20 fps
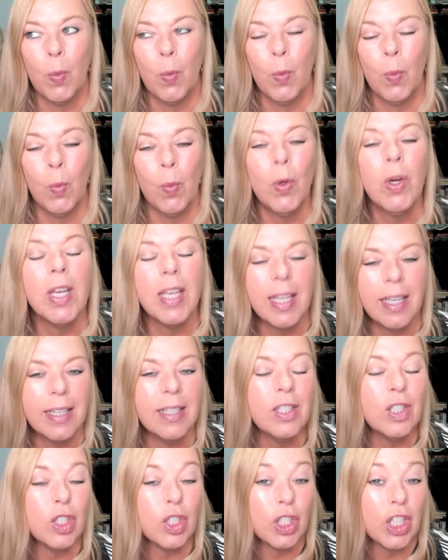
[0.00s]
we're
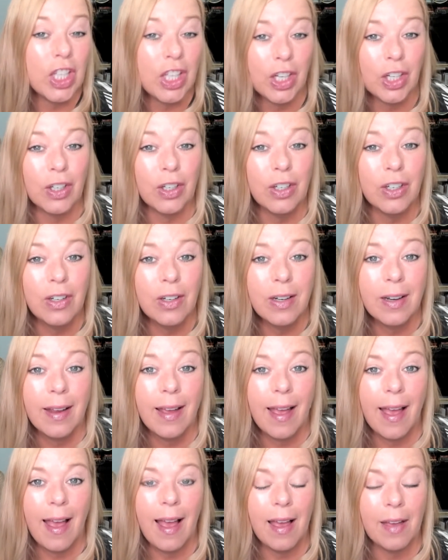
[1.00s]
each here
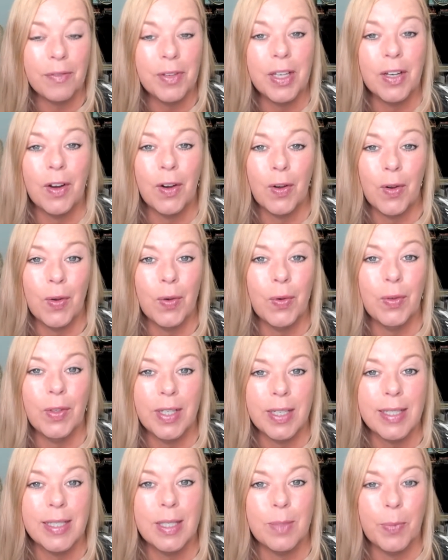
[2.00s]
having our own
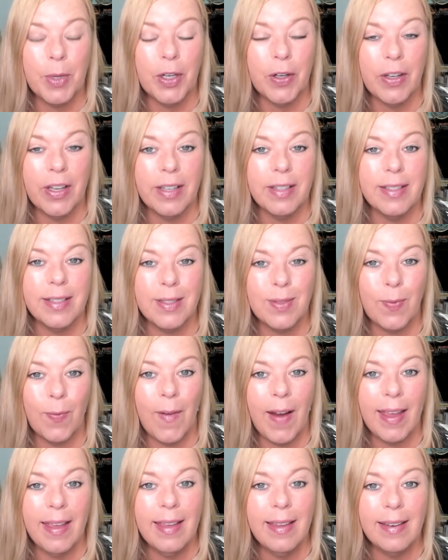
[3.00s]
experience,
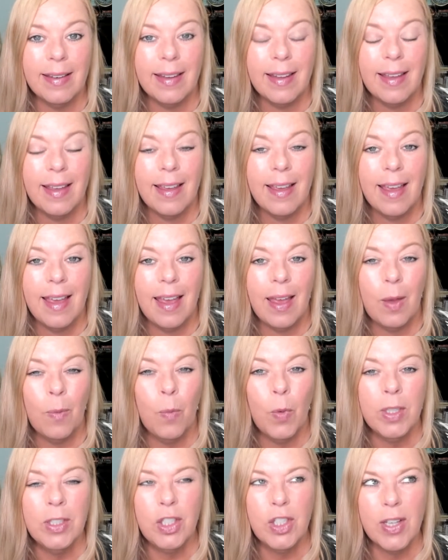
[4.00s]
right?
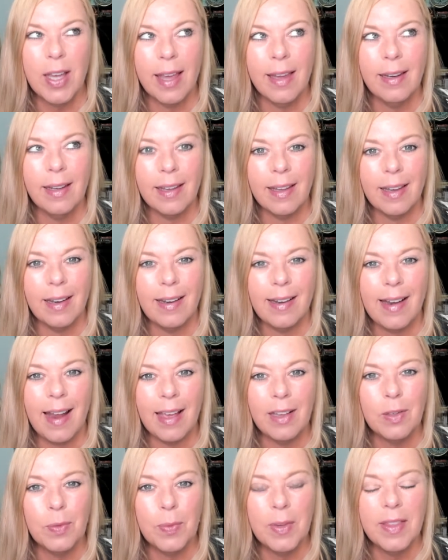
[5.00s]
And once you kind of
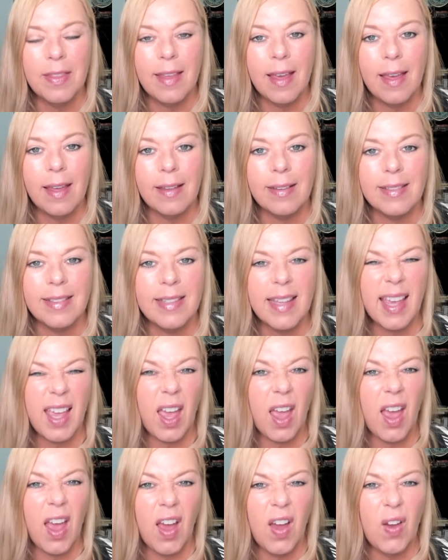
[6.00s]
connect with that, it's
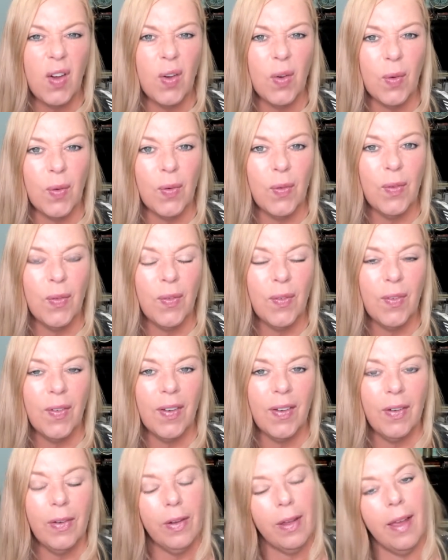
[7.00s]
like, oh,
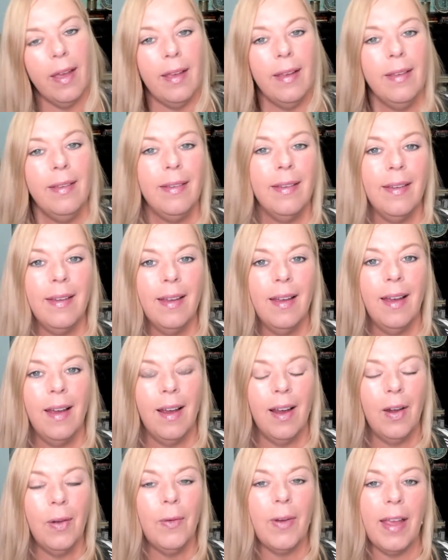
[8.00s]
okay.
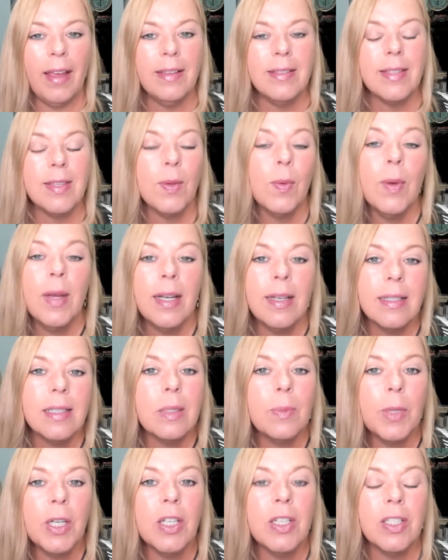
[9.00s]
All right, so what
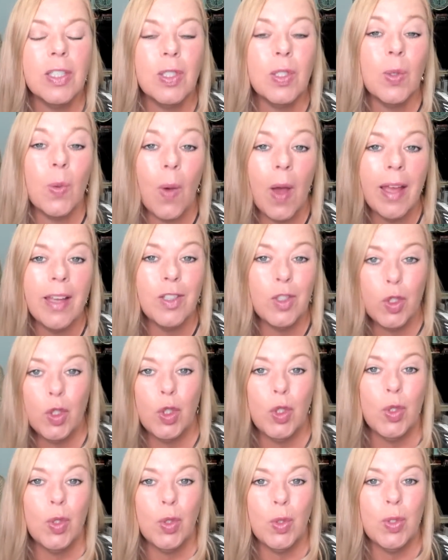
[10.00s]
experience do I
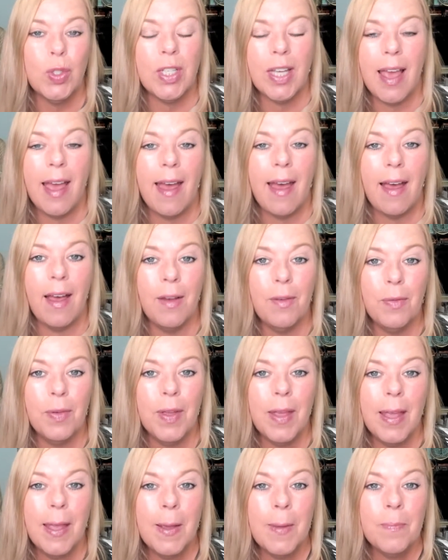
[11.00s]
choose to have?
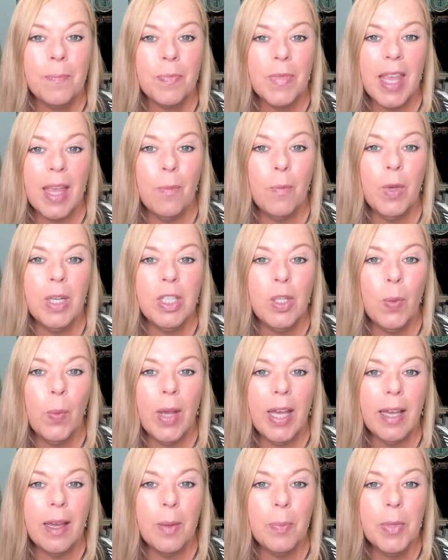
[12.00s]
And when you
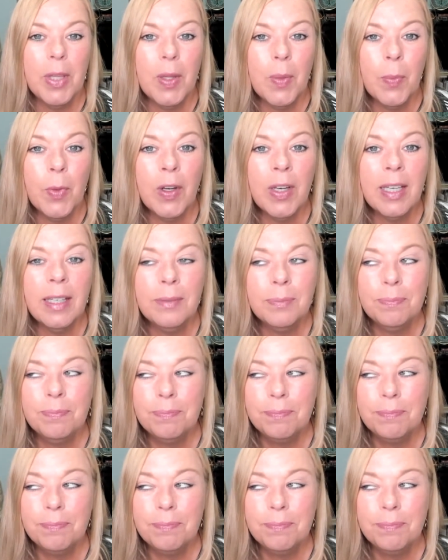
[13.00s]
wake up in the morning,